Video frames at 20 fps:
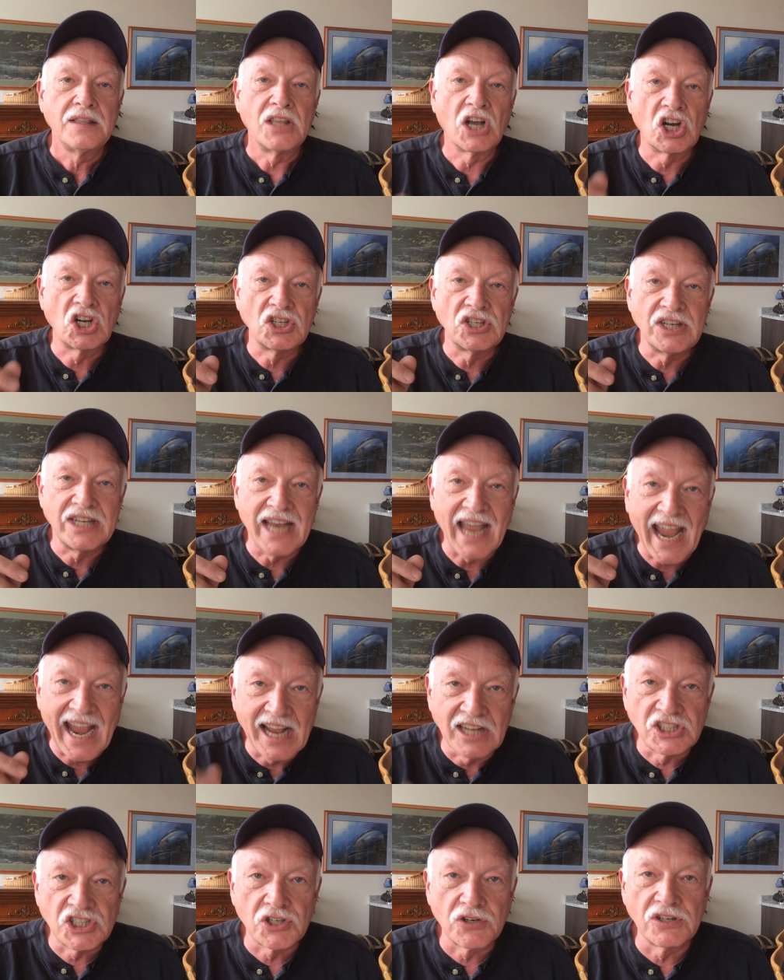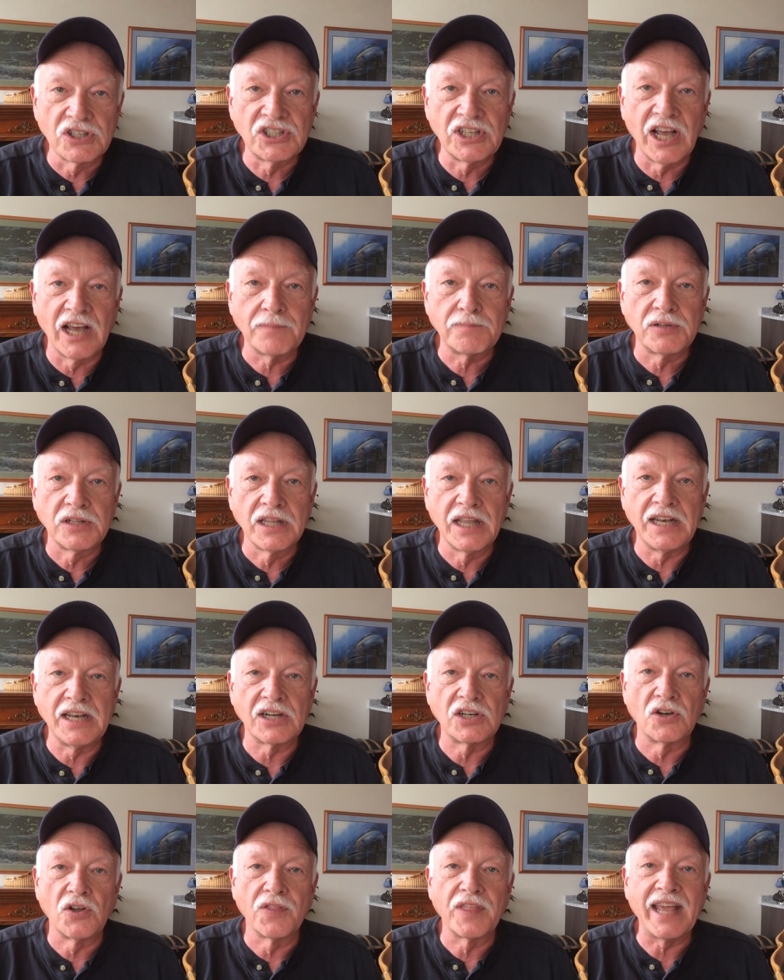The answer is not
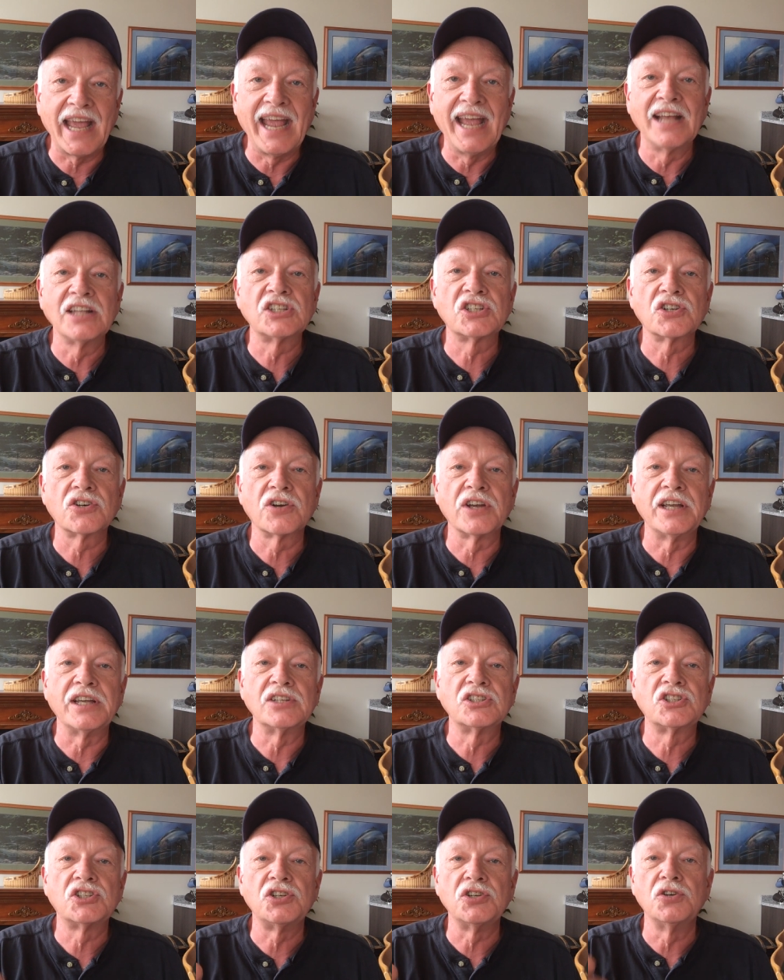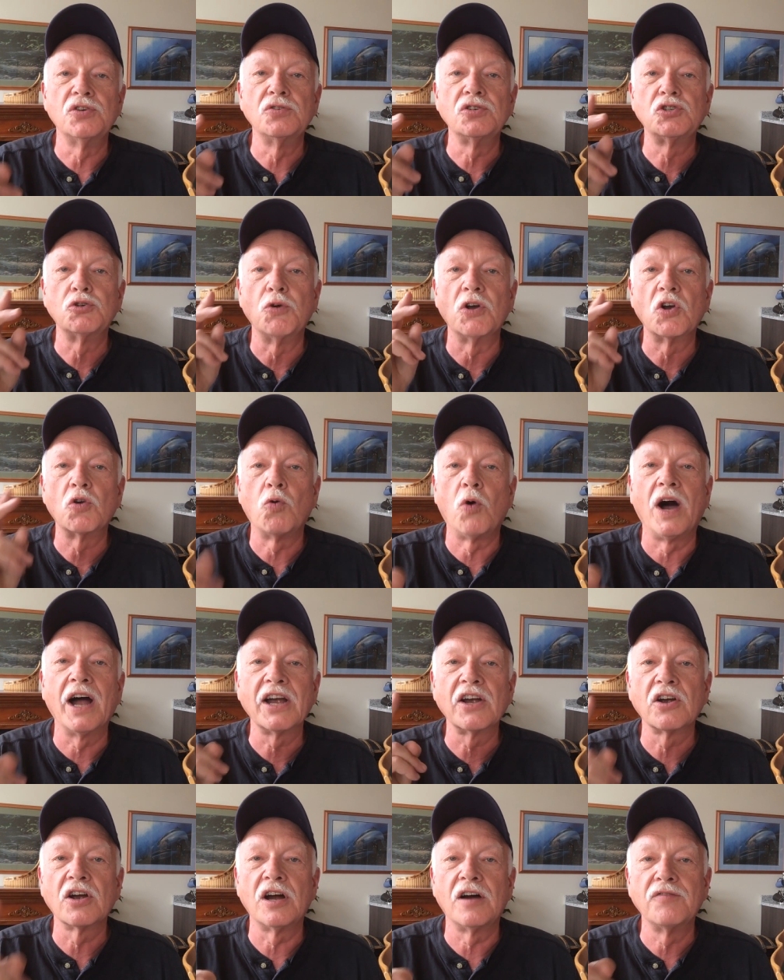political. The answer is to
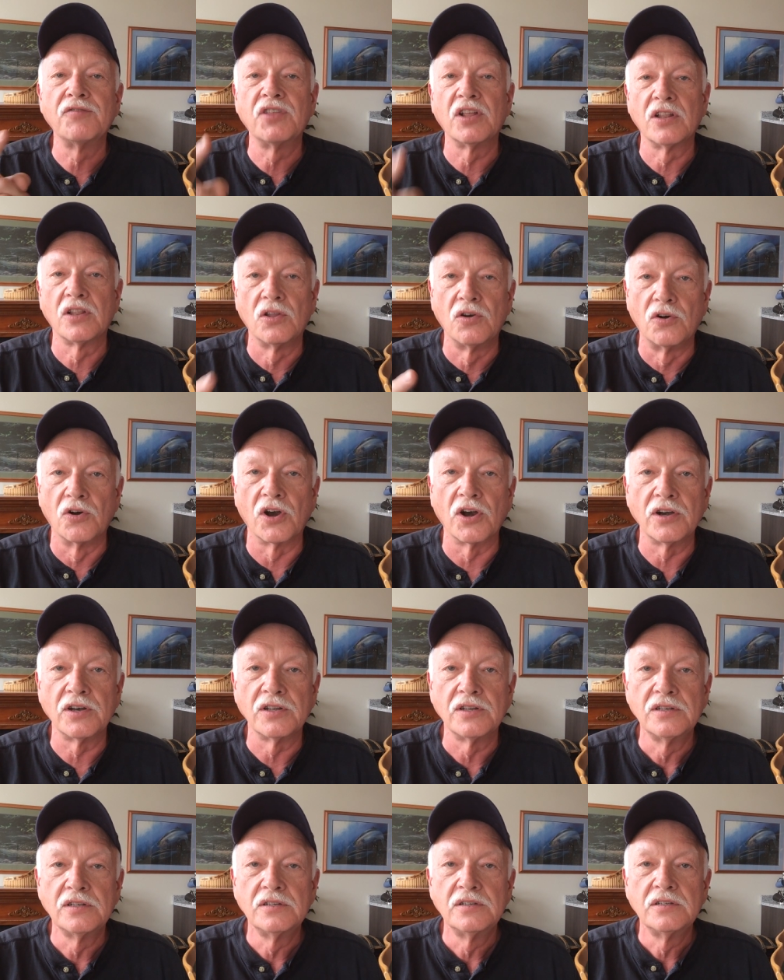inquire of the Lord.